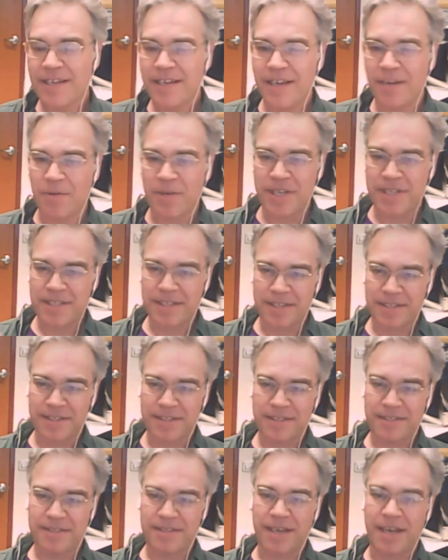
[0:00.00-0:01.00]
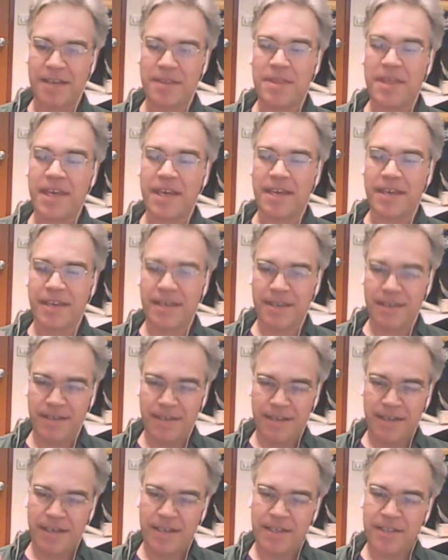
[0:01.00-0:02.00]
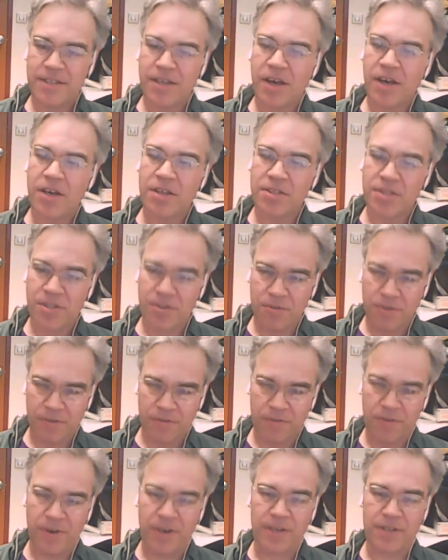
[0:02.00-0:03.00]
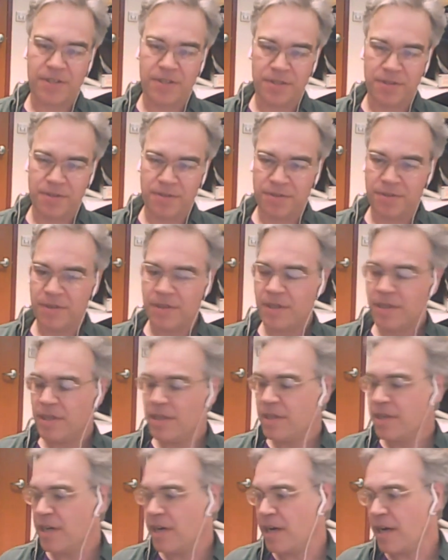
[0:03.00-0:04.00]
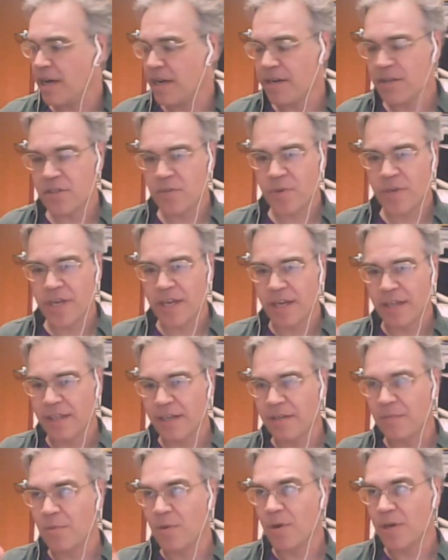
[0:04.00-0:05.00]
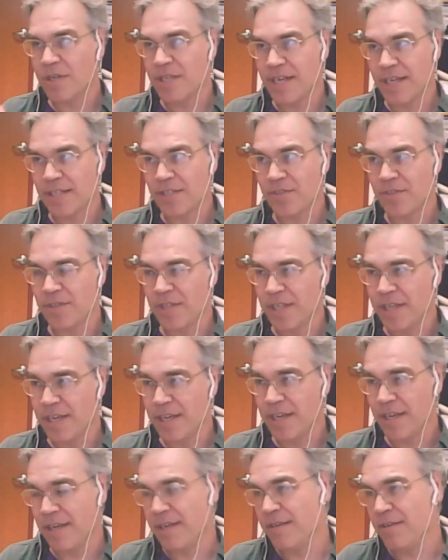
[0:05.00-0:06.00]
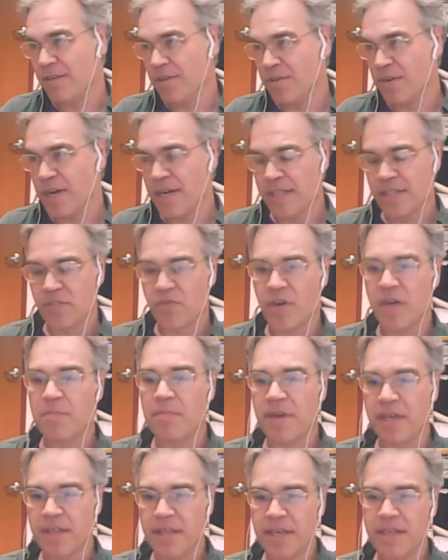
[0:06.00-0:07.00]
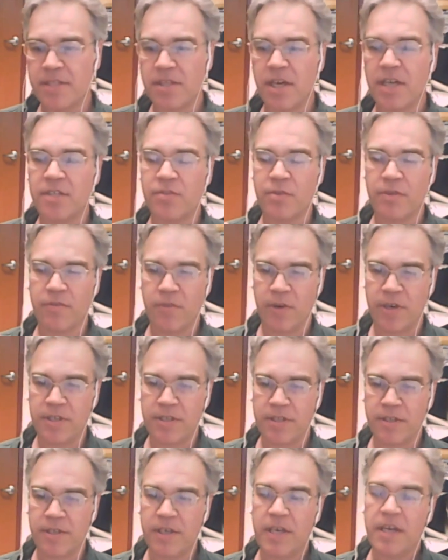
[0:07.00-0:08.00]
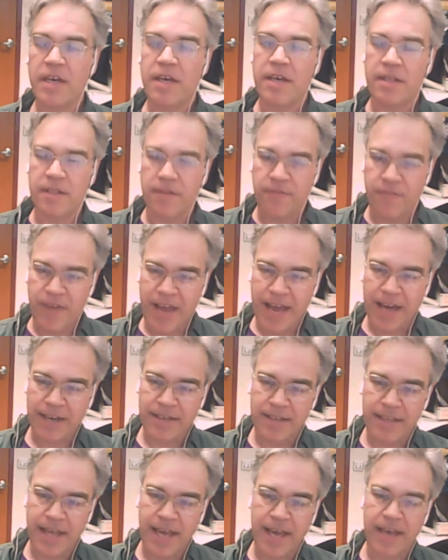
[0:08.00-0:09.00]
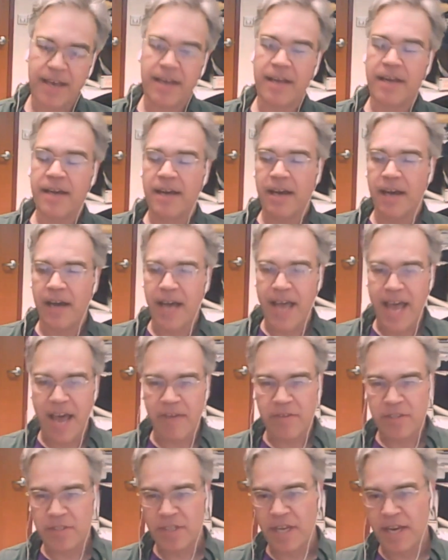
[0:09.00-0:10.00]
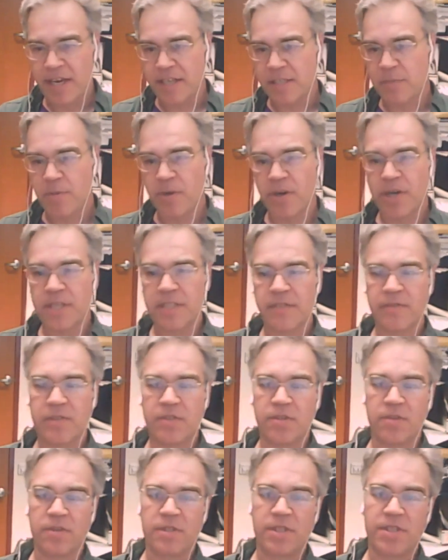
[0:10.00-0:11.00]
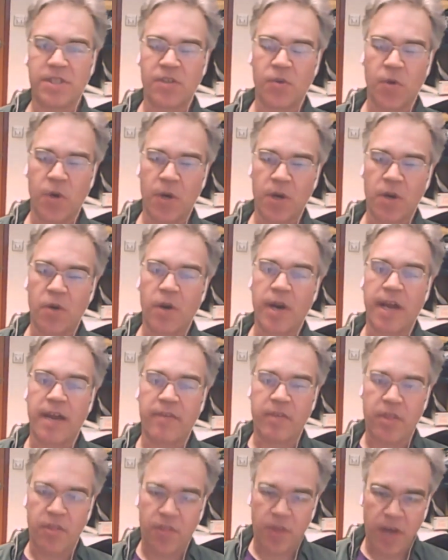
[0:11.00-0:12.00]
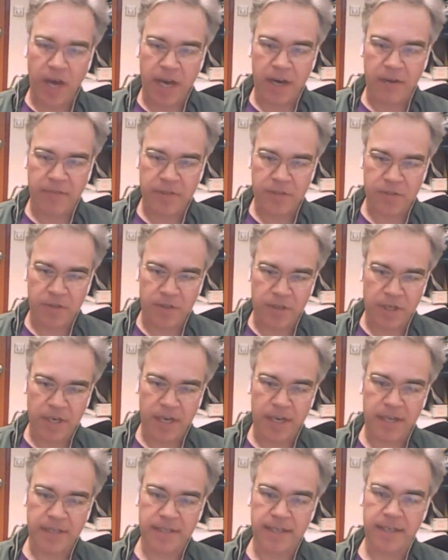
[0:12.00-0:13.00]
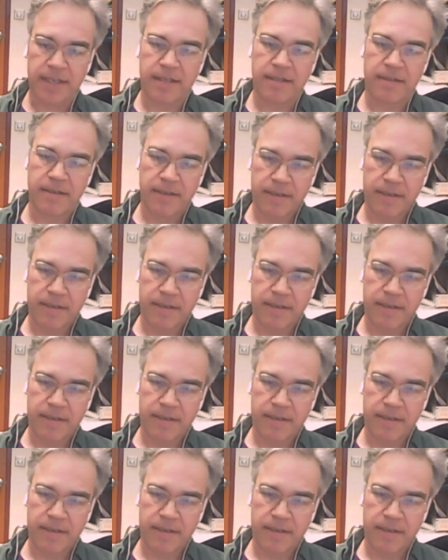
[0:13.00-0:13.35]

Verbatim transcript: And when he says I think, he's also referring to. Uh, here's where you get a little more textually nuanced, right? But I think he's also referring to the fact that I have a, an experience of a certain sort, or I have a thought of a certain content